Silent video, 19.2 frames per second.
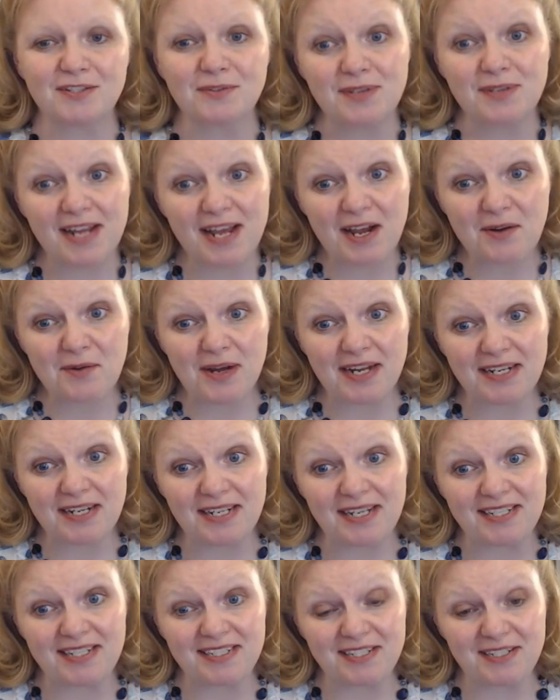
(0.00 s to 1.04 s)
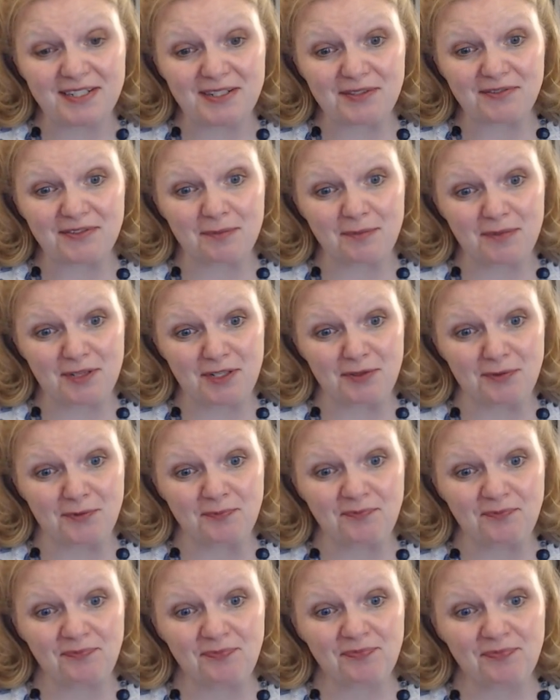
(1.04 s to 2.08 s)
So now I'd like to hear from you.
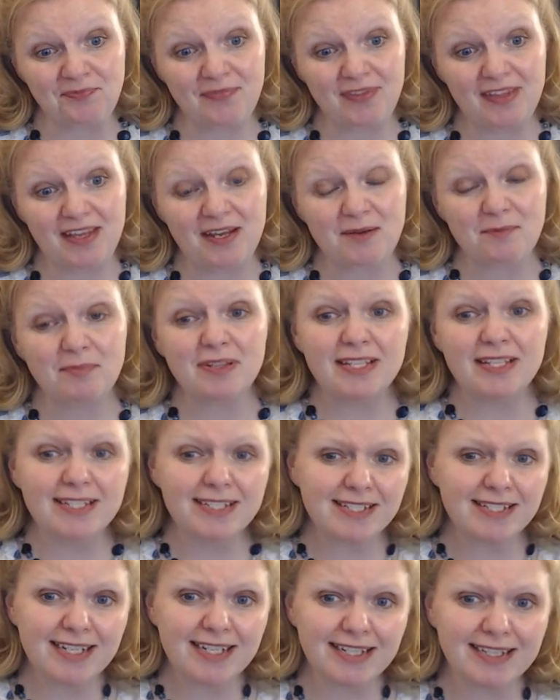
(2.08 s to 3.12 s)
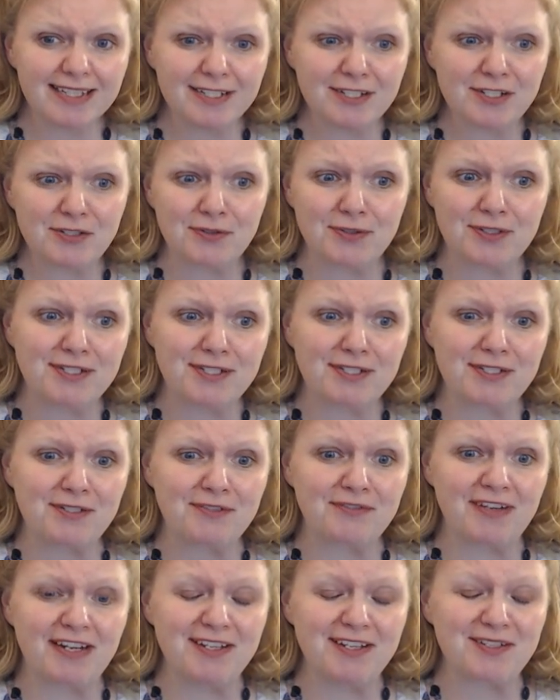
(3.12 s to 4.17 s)
Please take this short
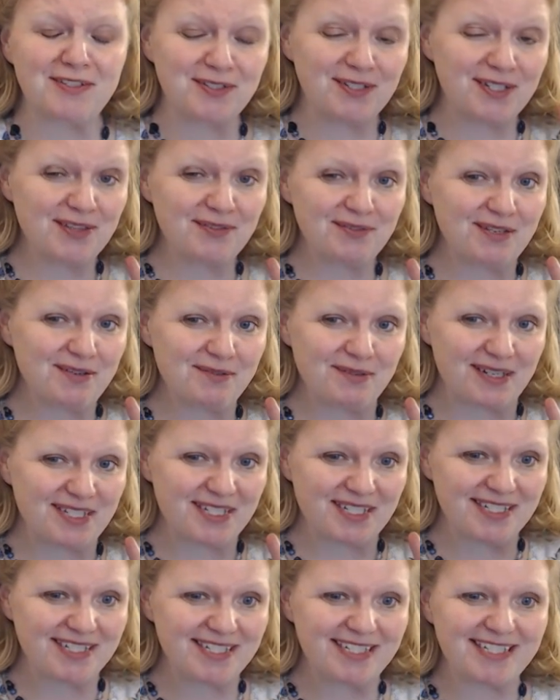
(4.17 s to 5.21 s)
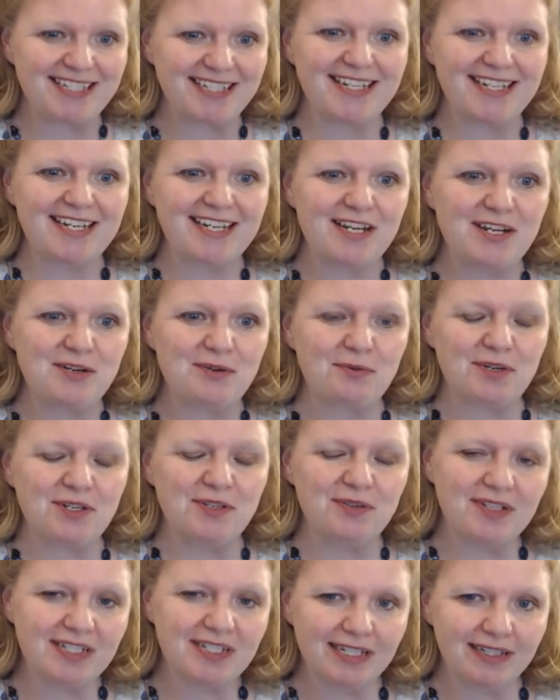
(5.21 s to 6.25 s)
survey. There's only three questions where
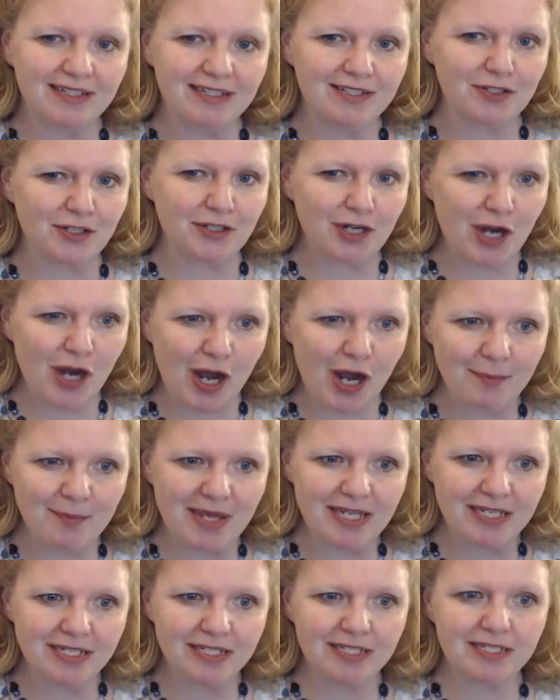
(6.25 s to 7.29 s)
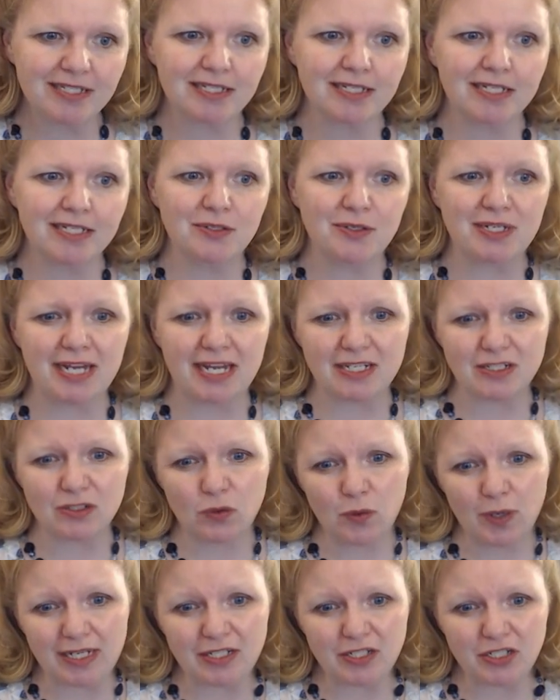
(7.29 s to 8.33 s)
you can tell us your comments, you can ask
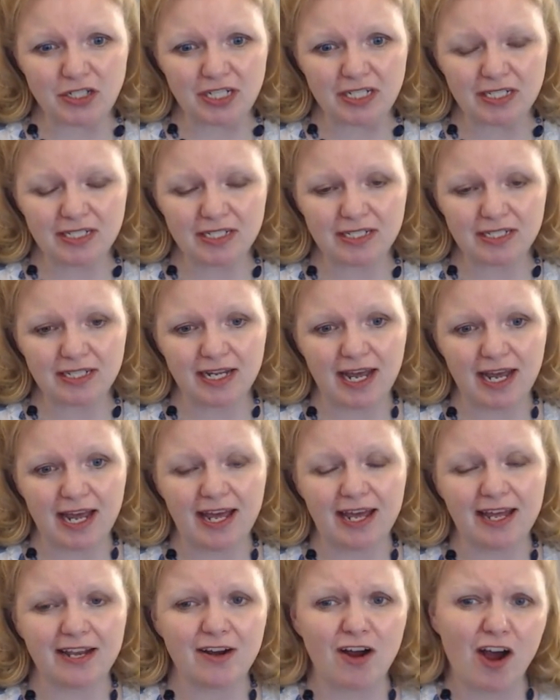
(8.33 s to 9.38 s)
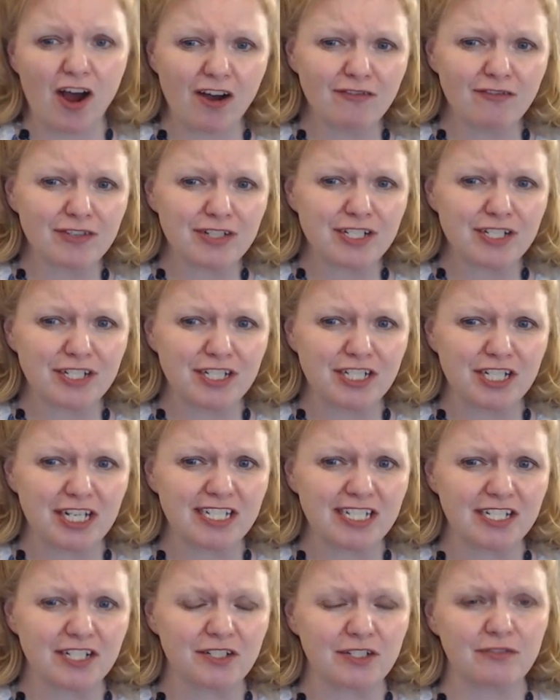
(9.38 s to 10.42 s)
questions, and offer
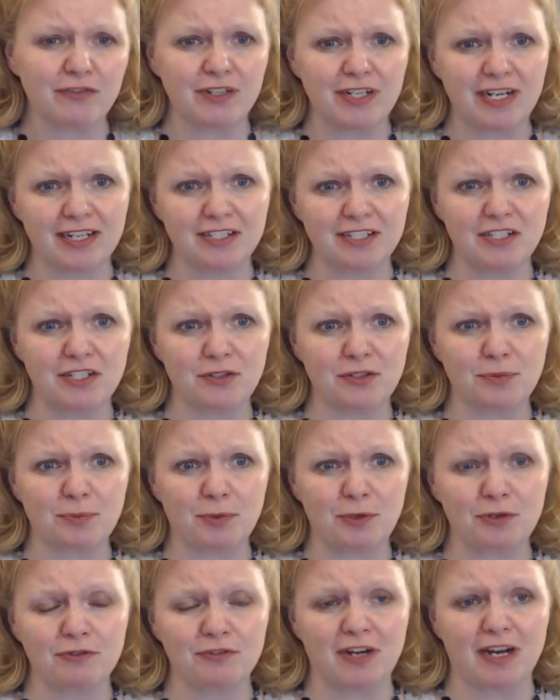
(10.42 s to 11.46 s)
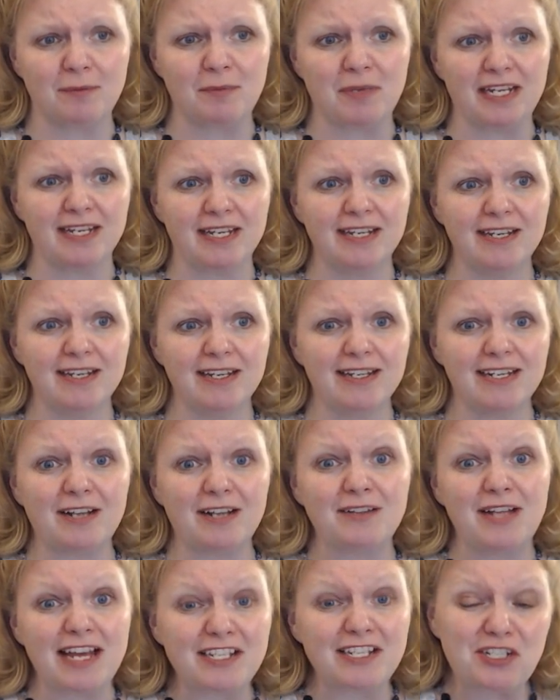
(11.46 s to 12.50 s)
suggestions for next year's programming.
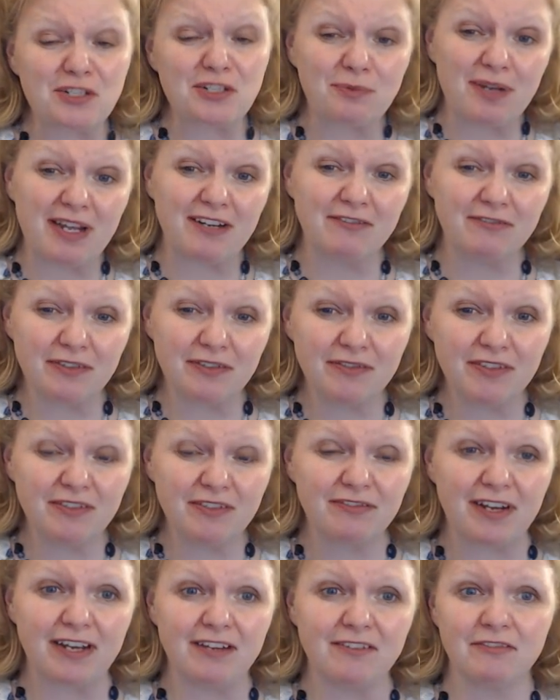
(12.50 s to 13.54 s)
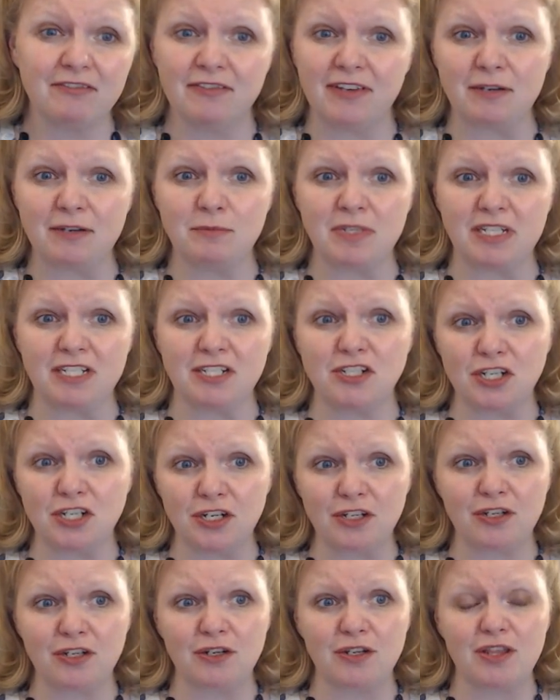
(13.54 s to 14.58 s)
Now, last year we had 55 families
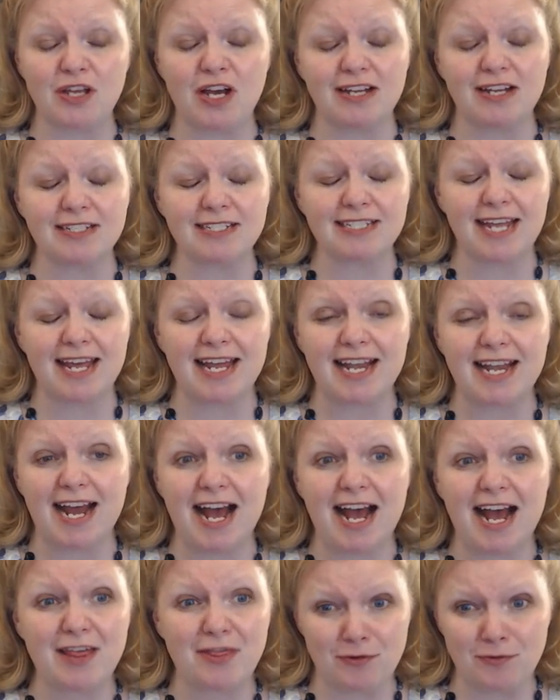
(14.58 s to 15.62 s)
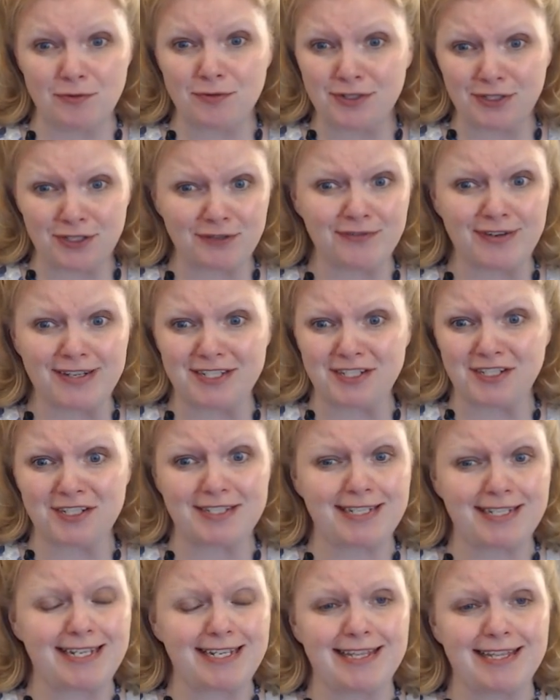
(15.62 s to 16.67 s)
share their thoughts and through surveys
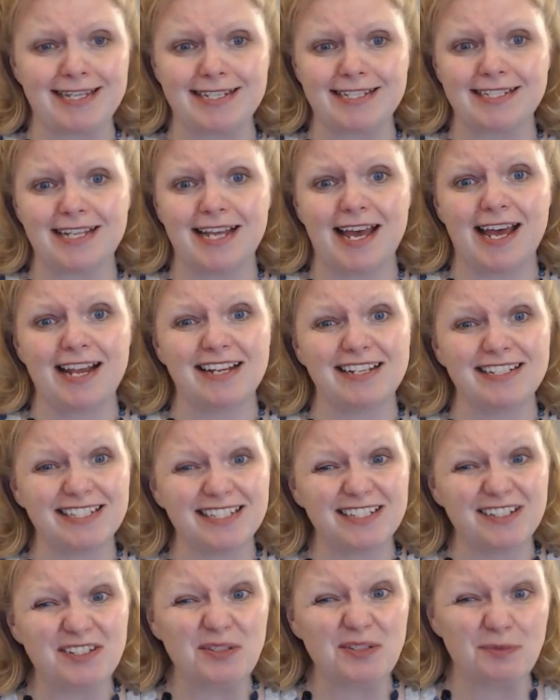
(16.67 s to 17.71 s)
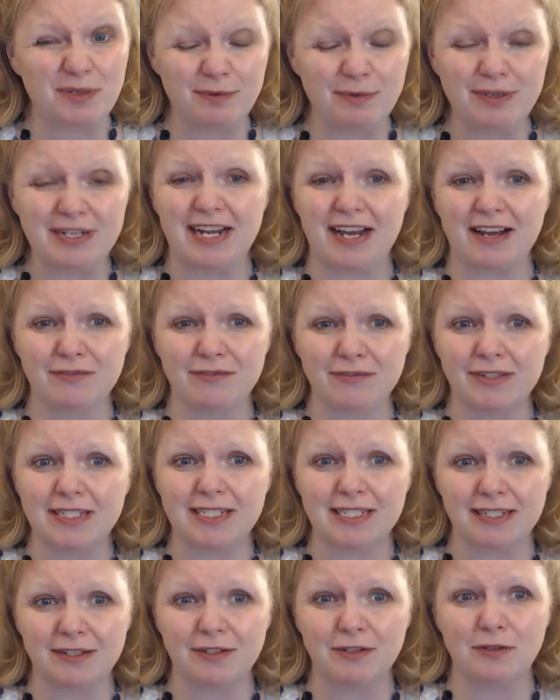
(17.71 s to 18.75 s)
just like this, and I'll tell you, we read every
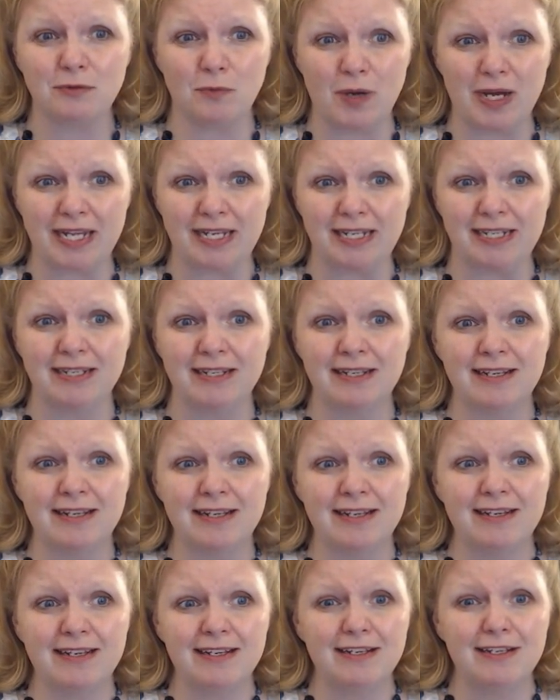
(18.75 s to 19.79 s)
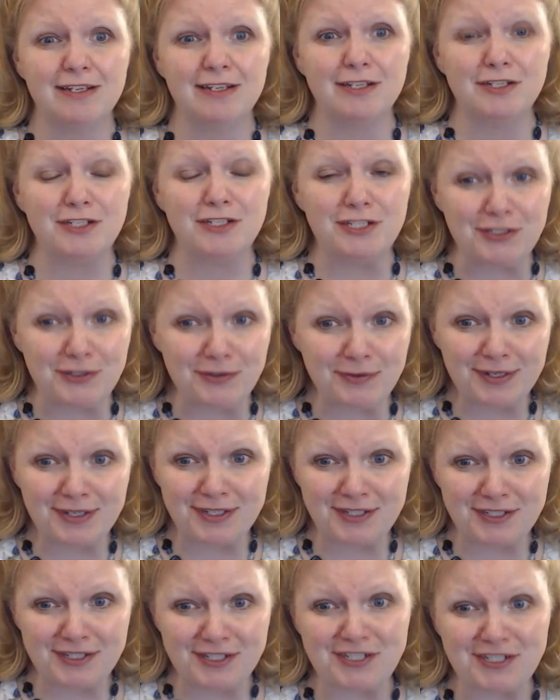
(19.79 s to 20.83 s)
single one. You are
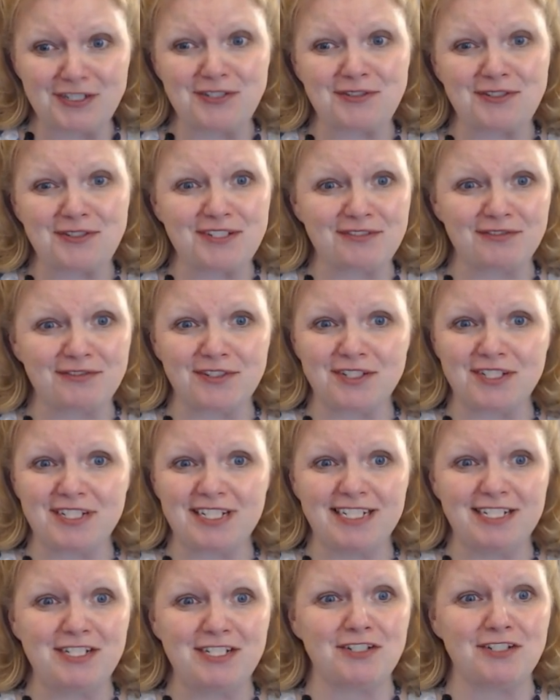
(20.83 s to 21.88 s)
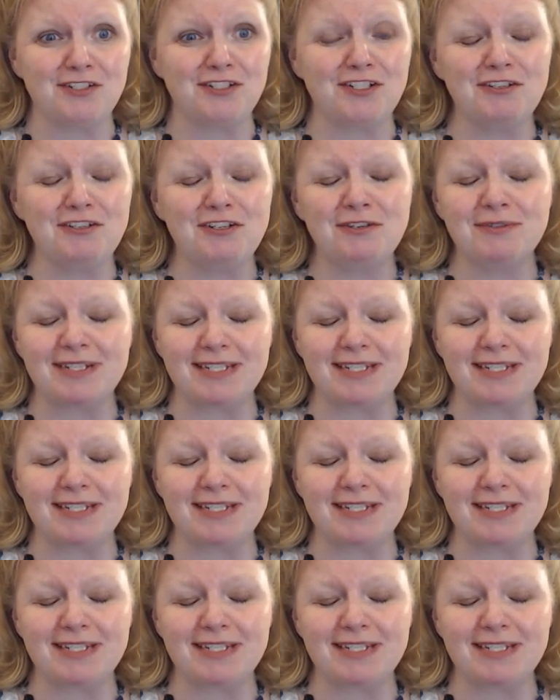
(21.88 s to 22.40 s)
your children's first teachers.